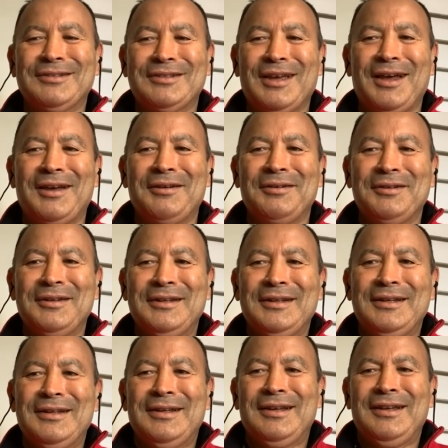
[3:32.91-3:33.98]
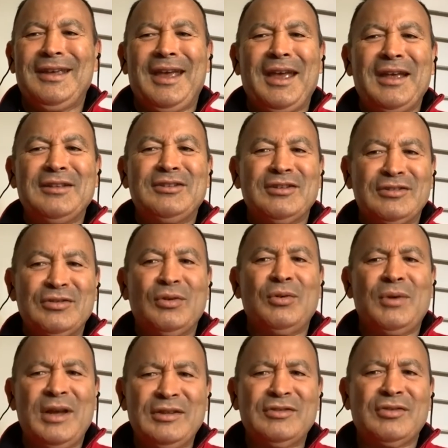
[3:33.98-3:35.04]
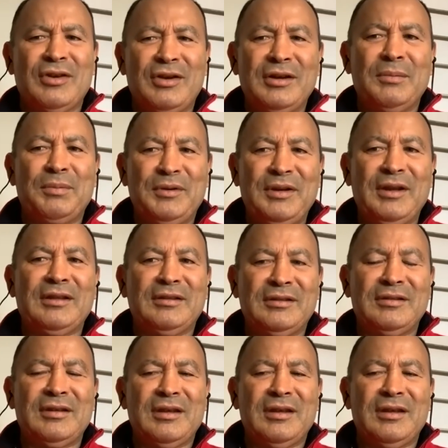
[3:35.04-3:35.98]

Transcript: So, just always trying to predict